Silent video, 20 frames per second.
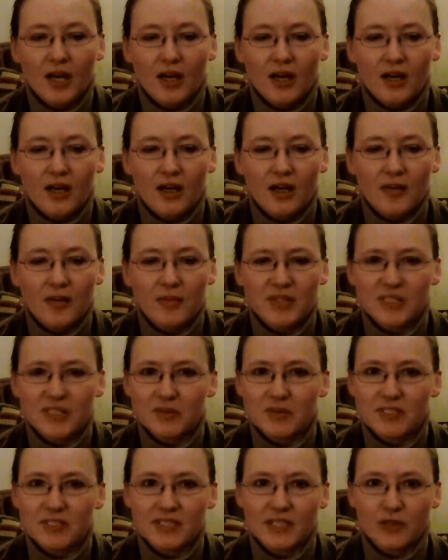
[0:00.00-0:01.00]
um, it's
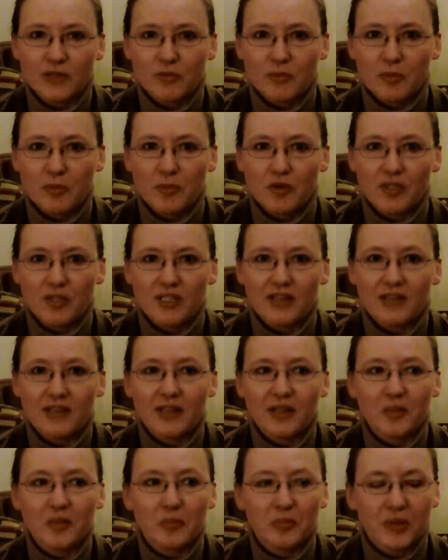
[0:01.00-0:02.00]
amazing I remember
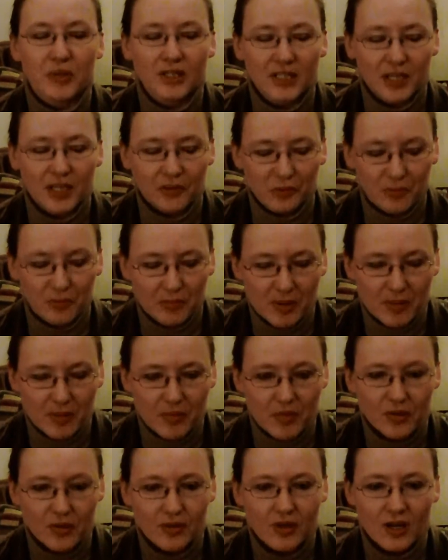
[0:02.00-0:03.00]
anything, but I
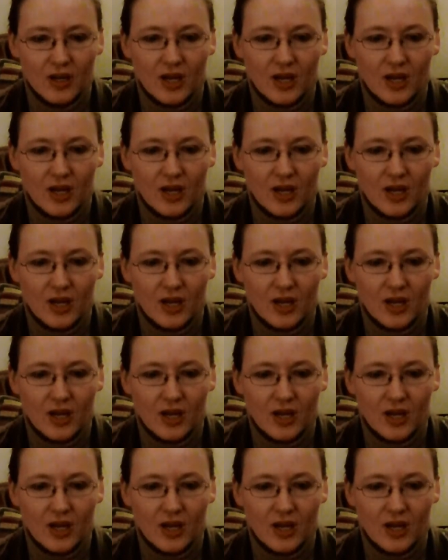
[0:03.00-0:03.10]
remember